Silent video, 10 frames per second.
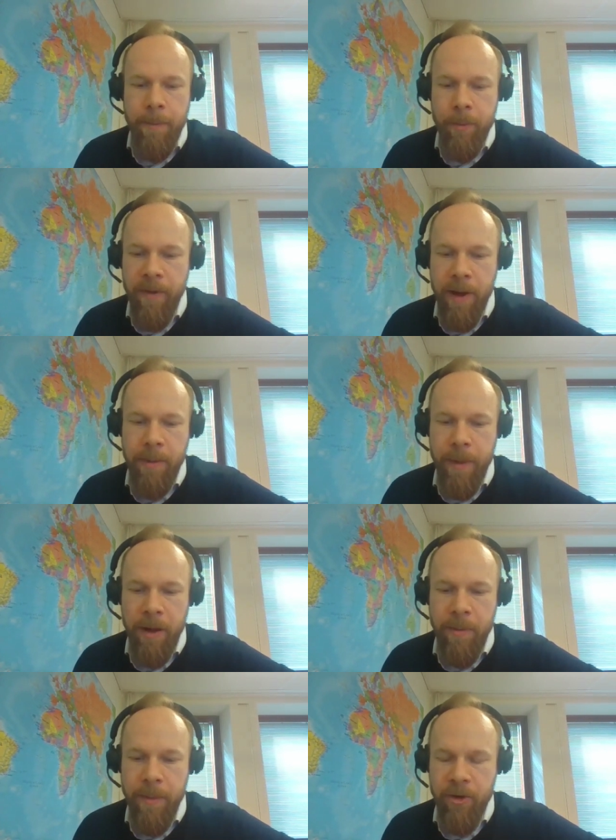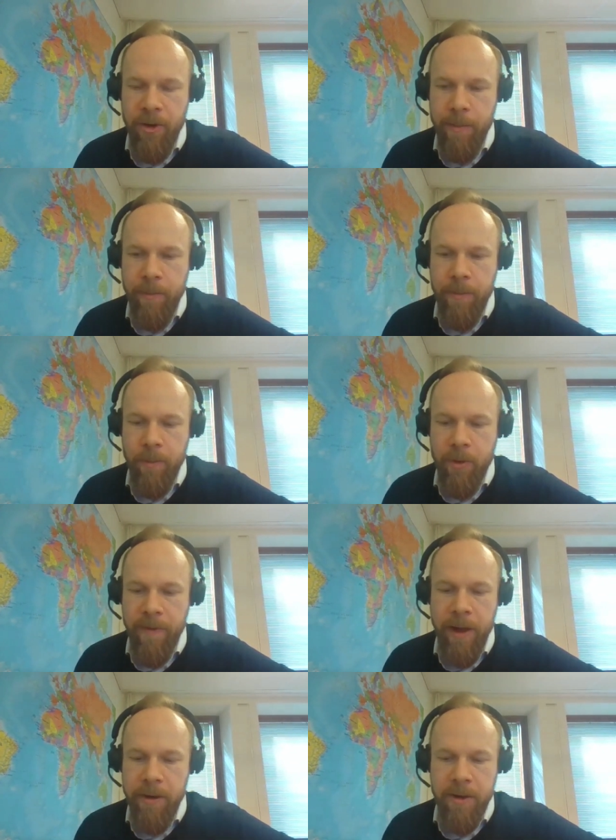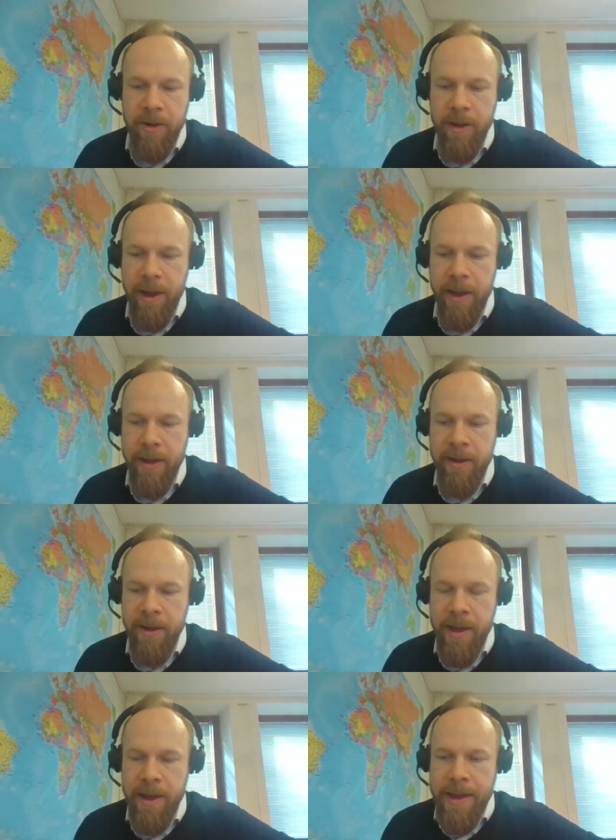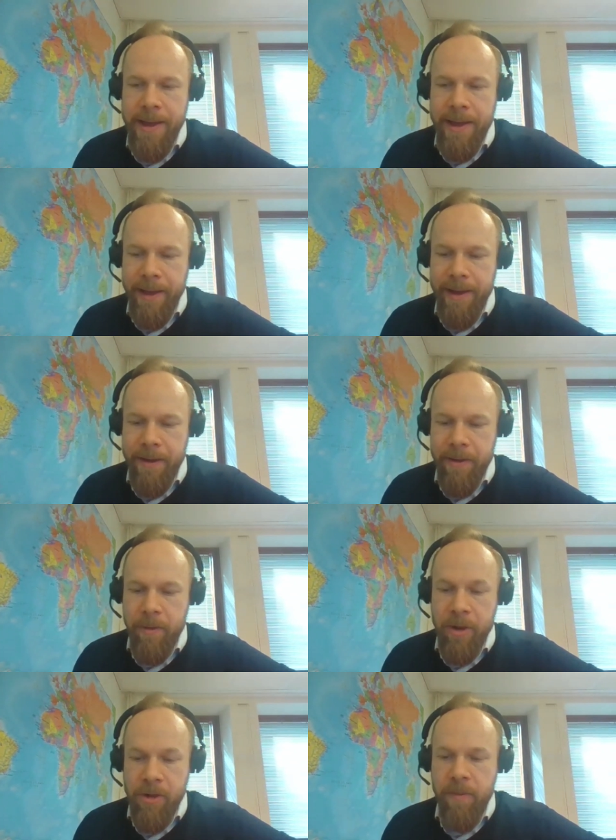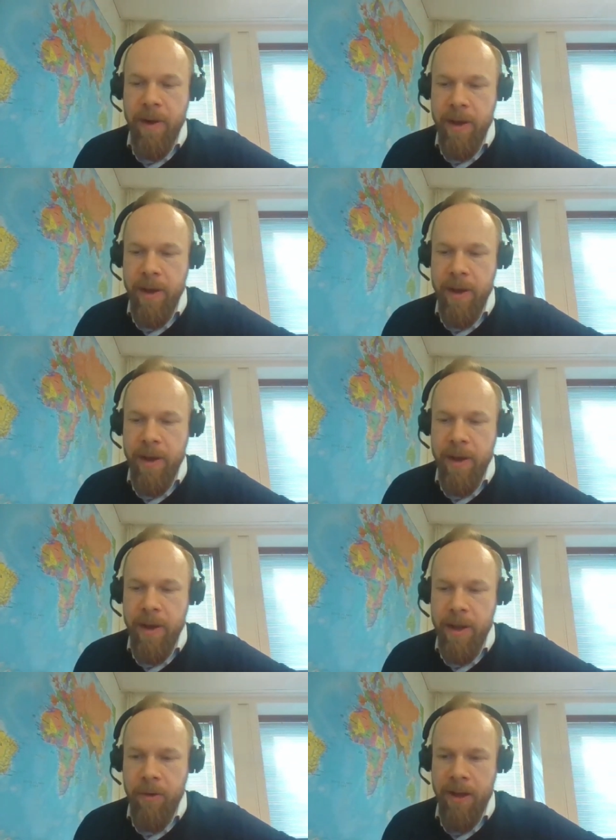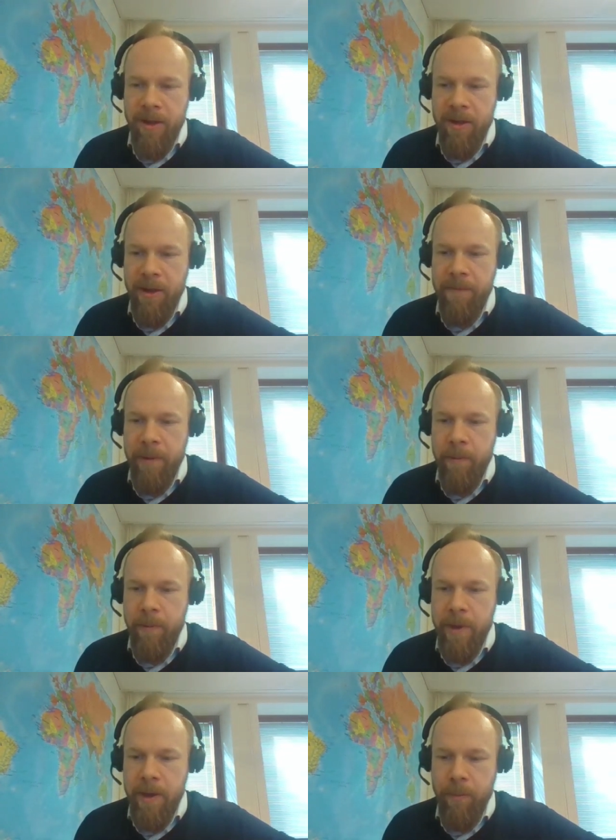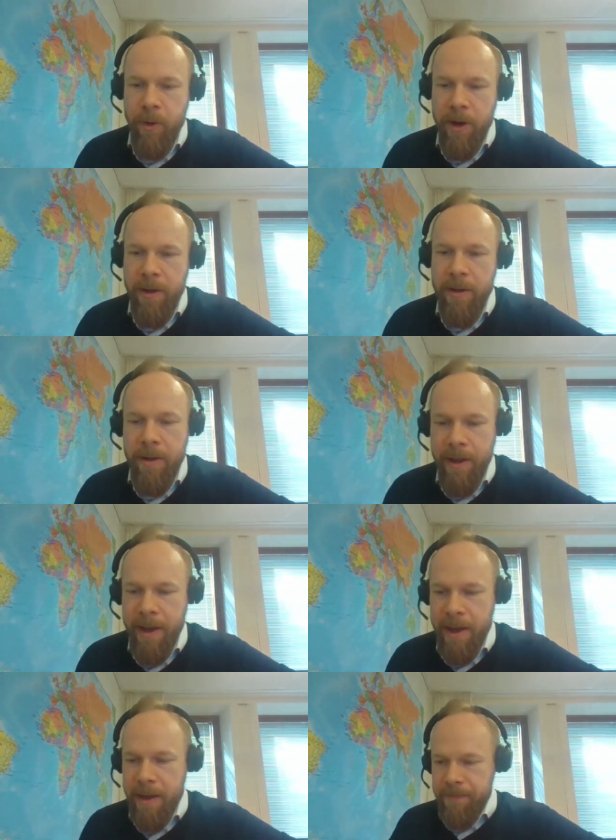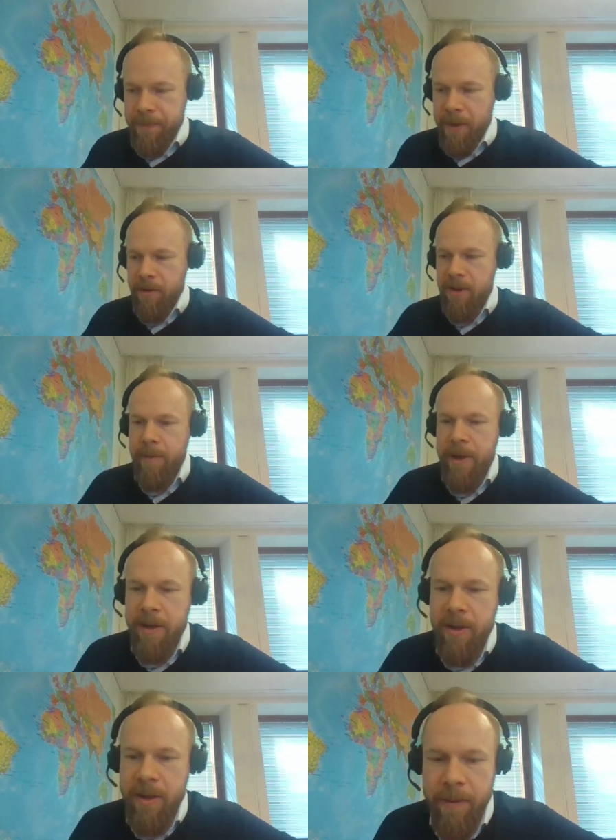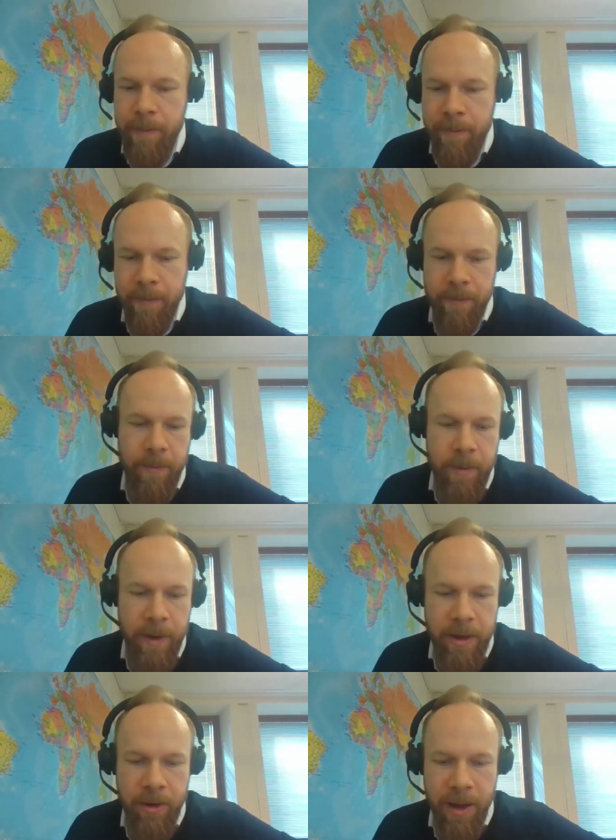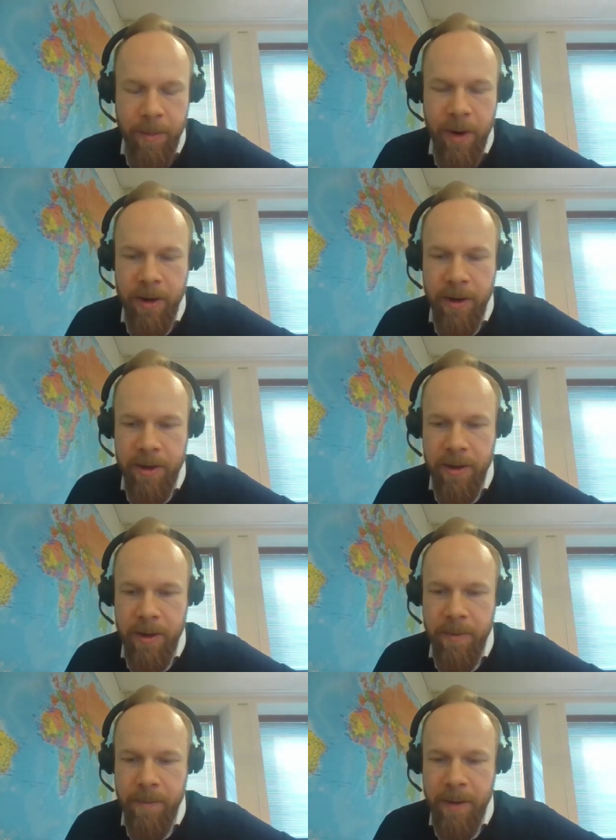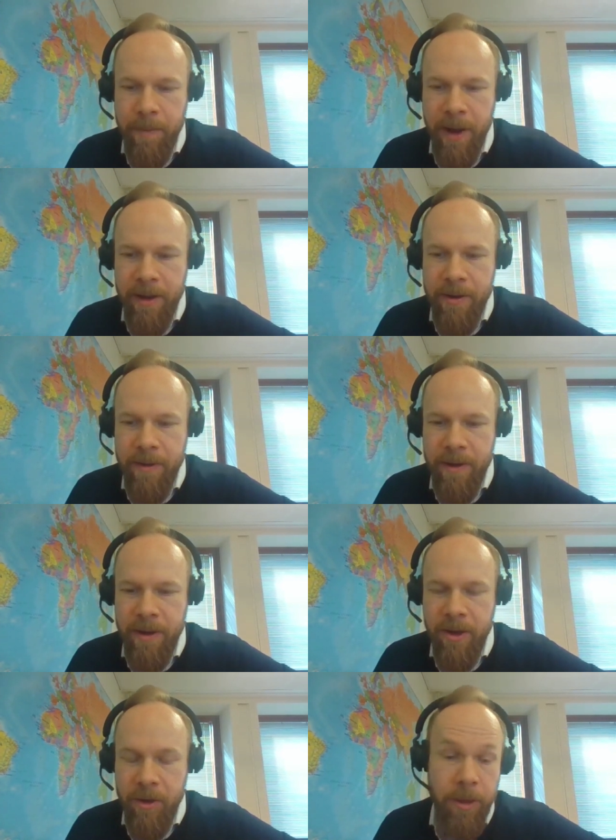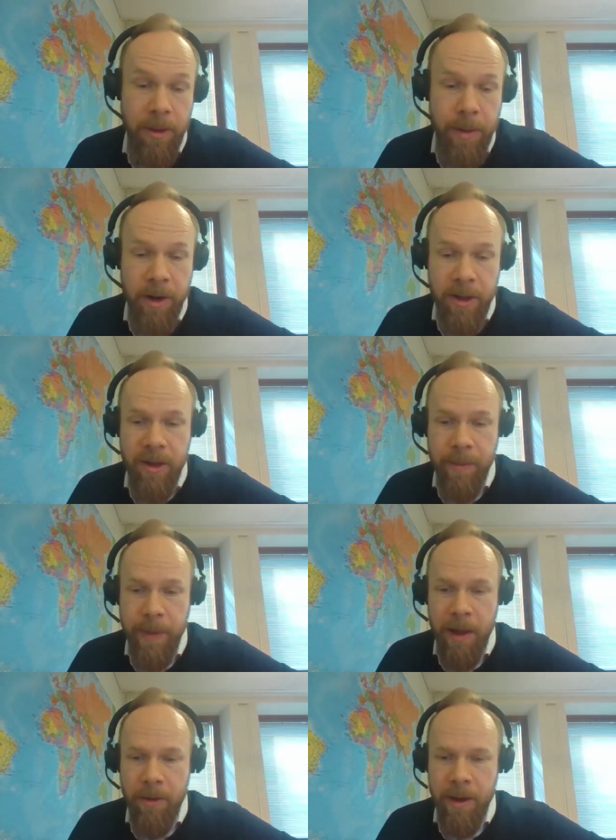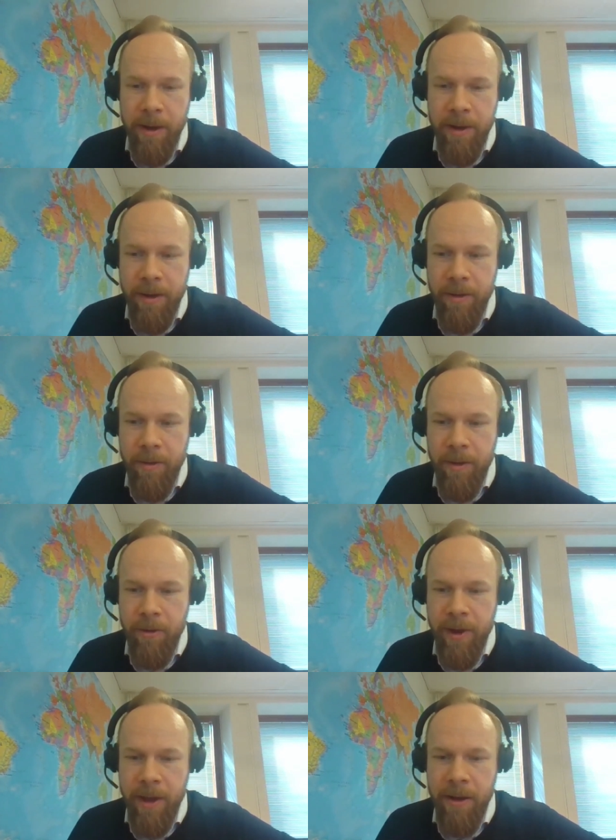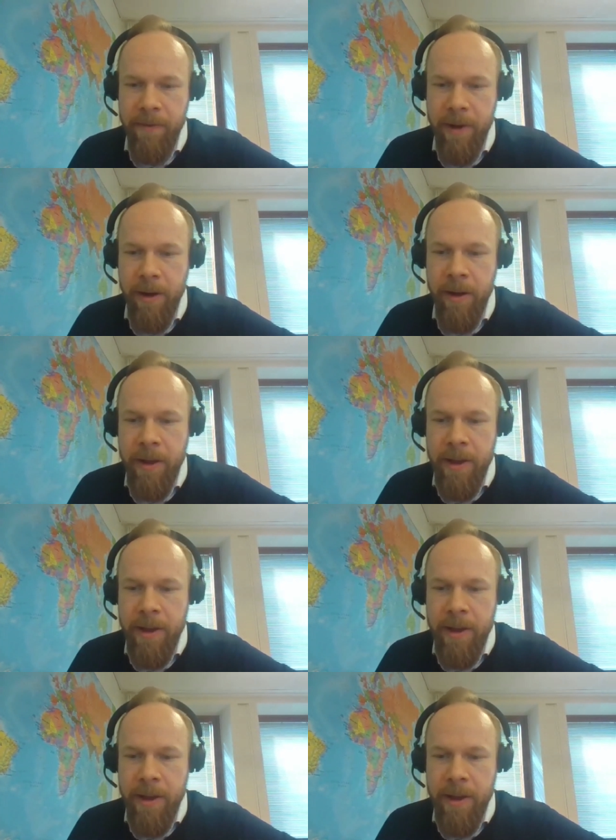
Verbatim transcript: provided by commercial providers. And uh, the question really arises if, if we bring a you know, CBDC into that market, um, it might distort the market somehow, and then you know create unfair.